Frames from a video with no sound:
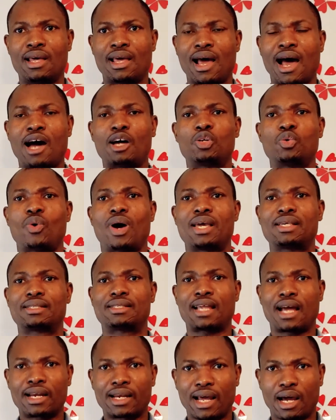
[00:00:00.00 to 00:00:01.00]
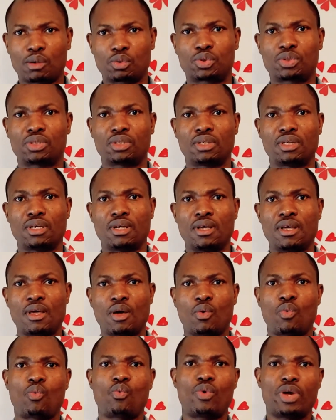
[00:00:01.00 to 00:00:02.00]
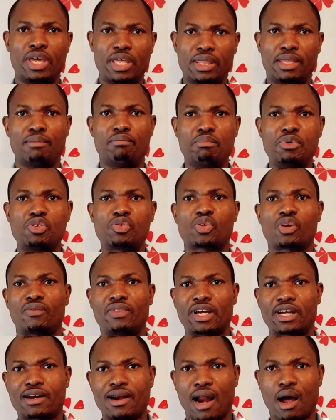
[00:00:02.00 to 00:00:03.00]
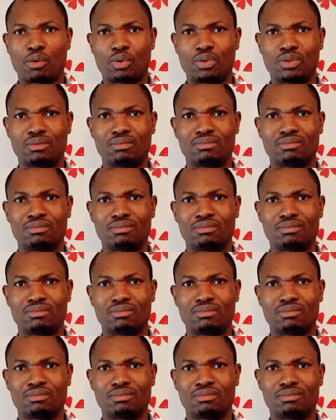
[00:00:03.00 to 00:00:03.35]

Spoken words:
How do I stand out in the midst of the crowd?